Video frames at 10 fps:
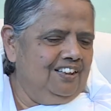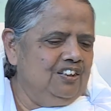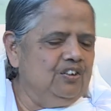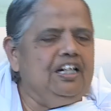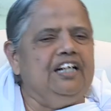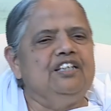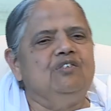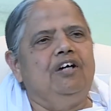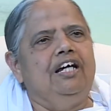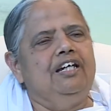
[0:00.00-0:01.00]
So that is
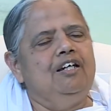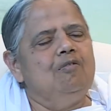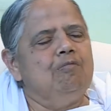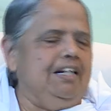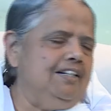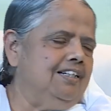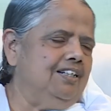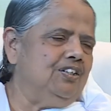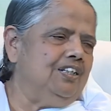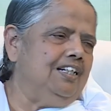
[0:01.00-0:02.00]
why
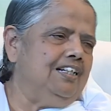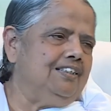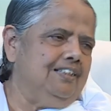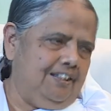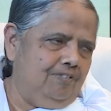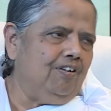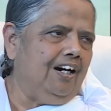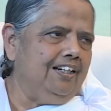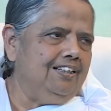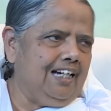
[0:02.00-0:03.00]
meditation is
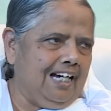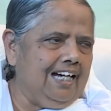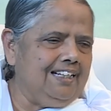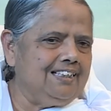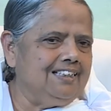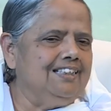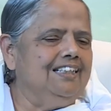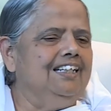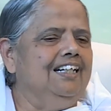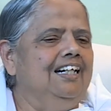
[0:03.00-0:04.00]
defined as
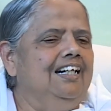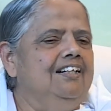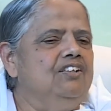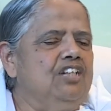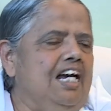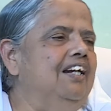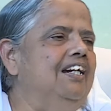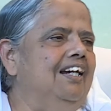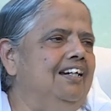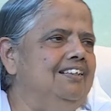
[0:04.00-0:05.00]

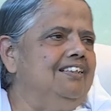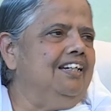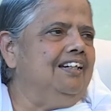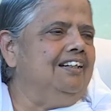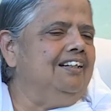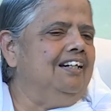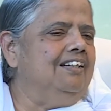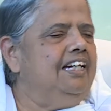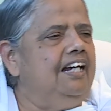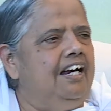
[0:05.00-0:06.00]
channelizing
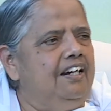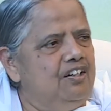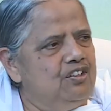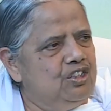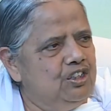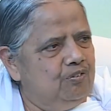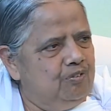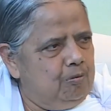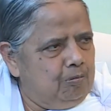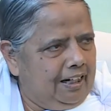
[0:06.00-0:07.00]
the energy of
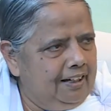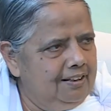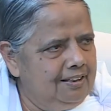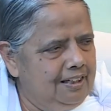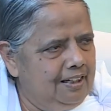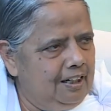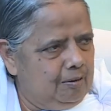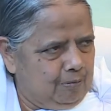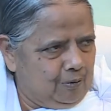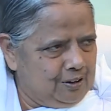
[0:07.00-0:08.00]
the mind in a
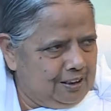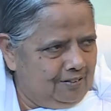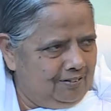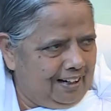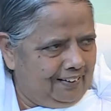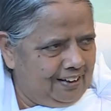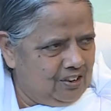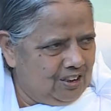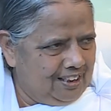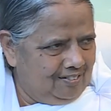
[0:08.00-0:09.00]
positive
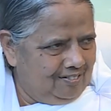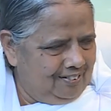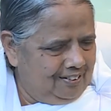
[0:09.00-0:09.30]
direction.